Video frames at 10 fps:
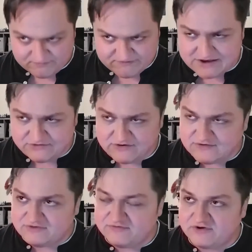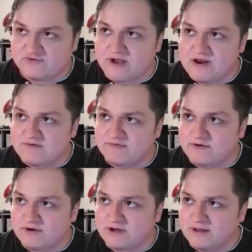fantasy science fiction writer
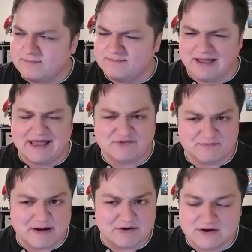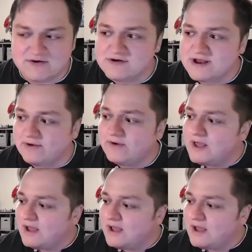for I guess about a year now,